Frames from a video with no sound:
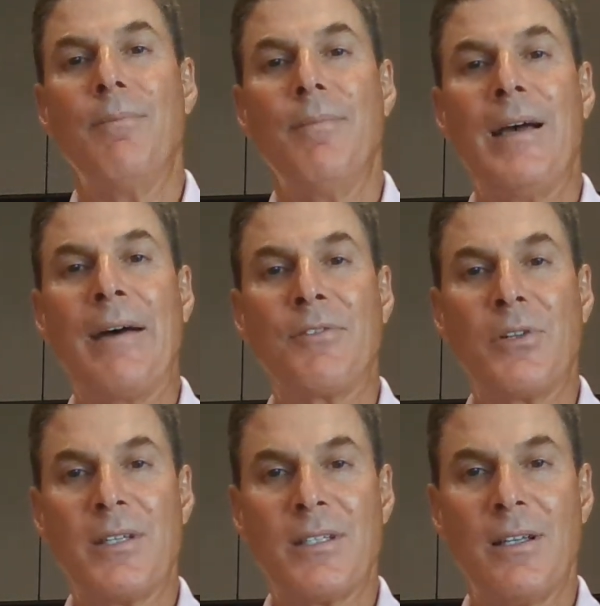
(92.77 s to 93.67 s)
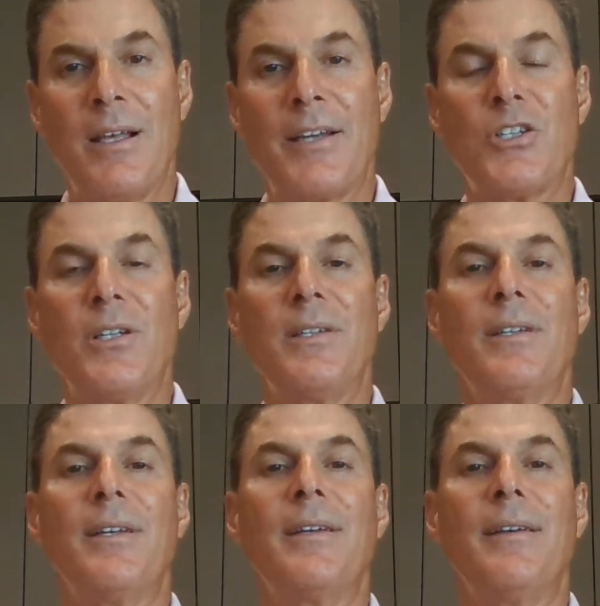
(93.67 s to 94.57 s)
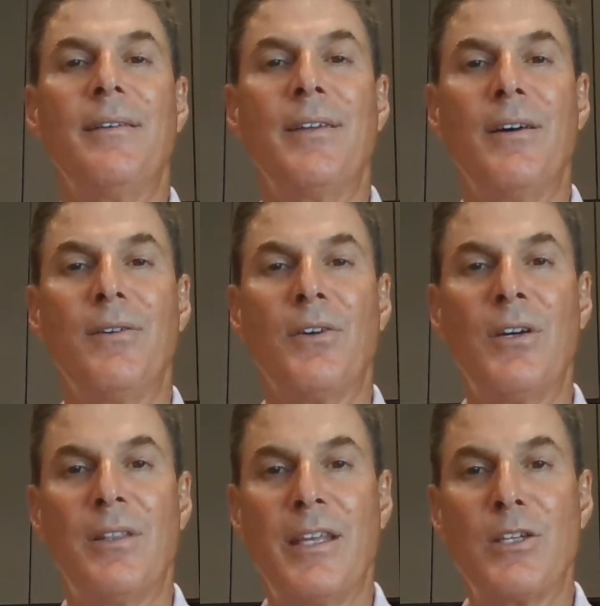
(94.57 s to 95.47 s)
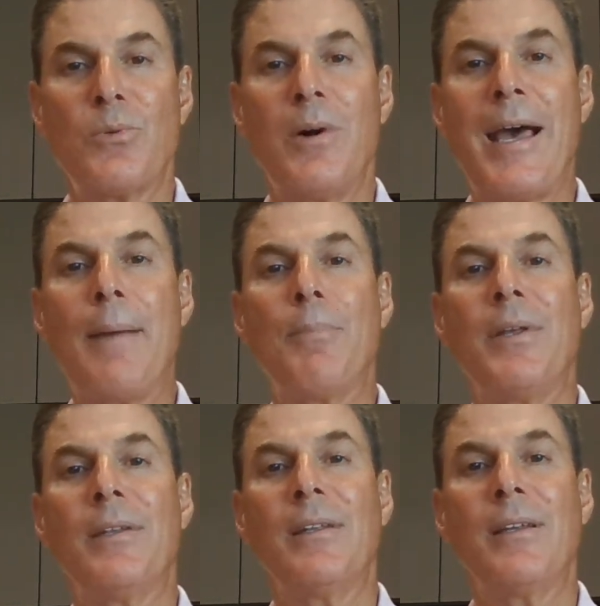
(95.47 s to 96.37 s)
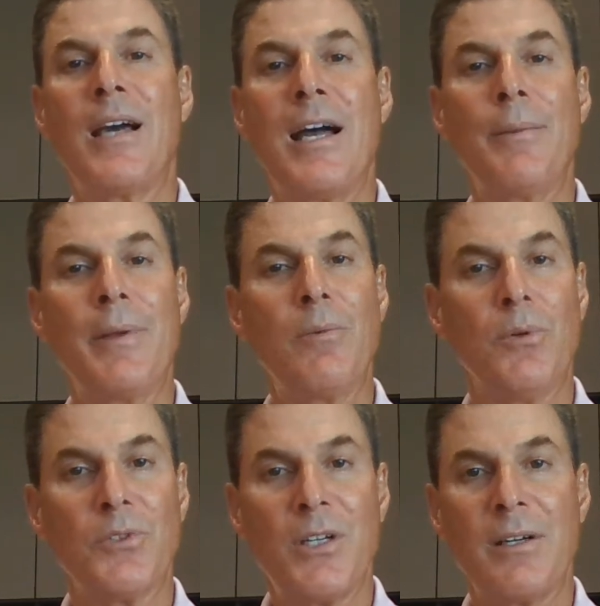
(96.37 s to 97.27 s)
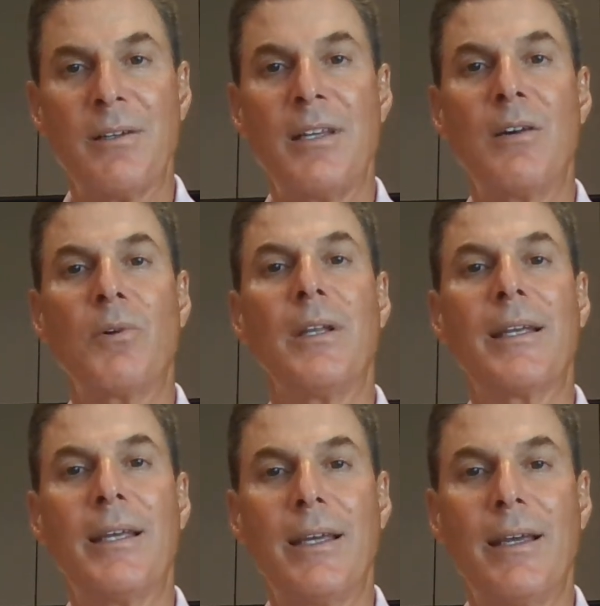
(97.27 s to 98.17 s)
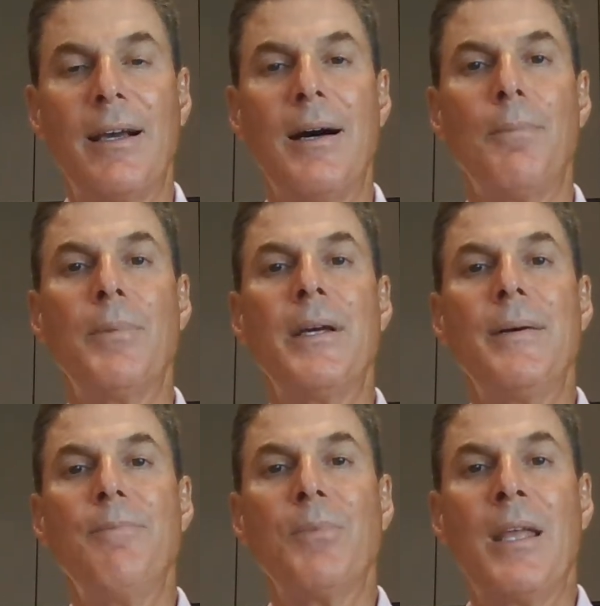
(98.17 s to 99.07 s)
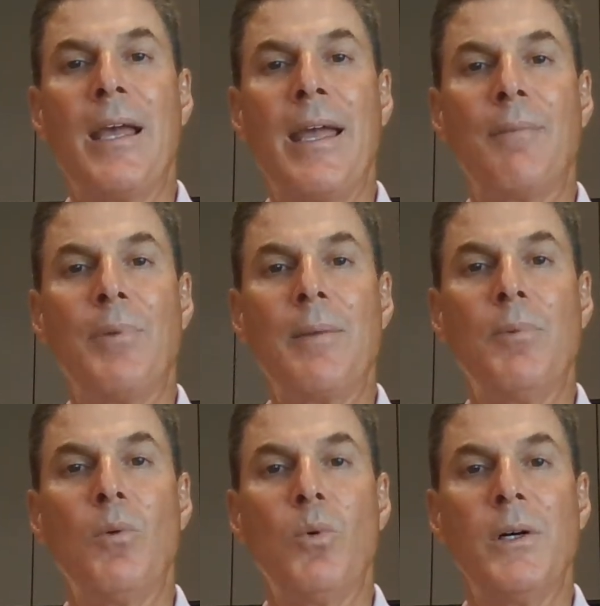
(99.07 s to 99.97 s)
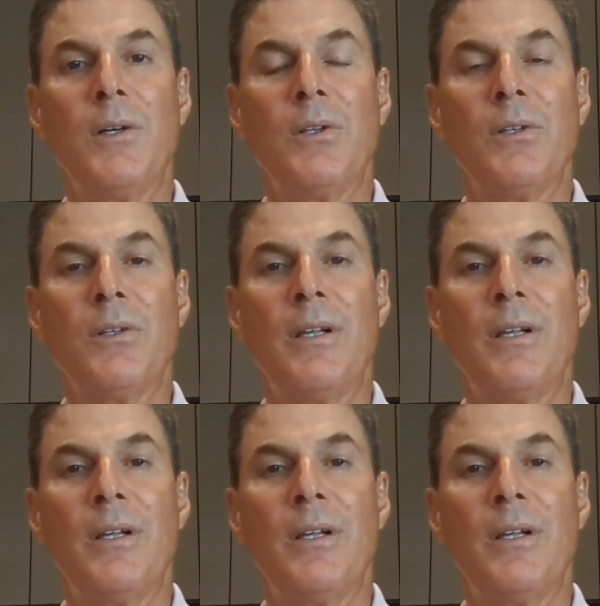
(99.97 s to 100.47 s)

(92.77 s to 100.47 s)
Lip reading: after this election, good things will happen. The economy will start really kicking up, and people will